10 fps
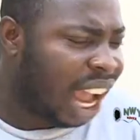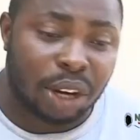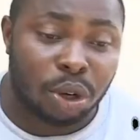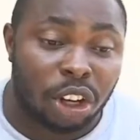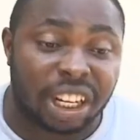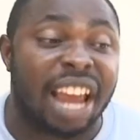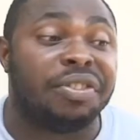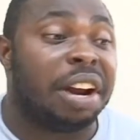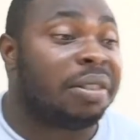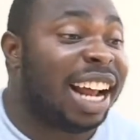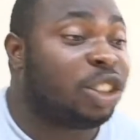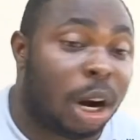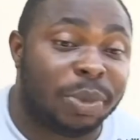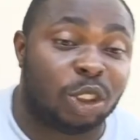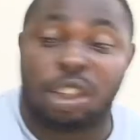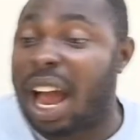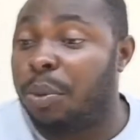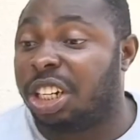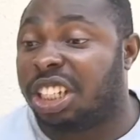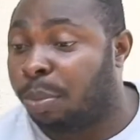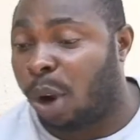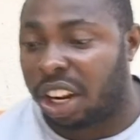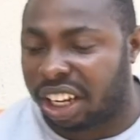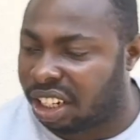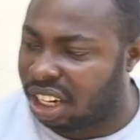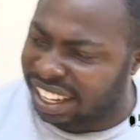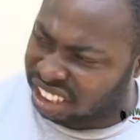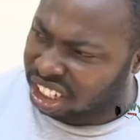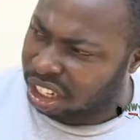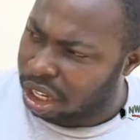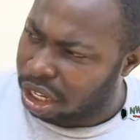I do not care. If they write rubbish today, I will debunk it the next day.